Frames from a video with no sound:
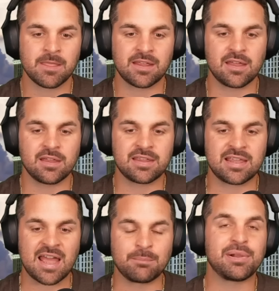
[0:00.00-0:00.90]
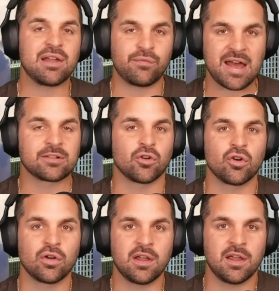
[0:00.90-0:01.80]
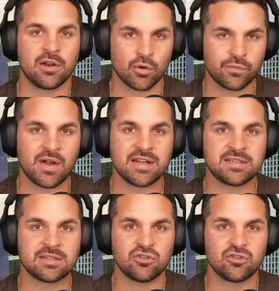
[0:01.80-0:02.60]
can play a factor in her fights.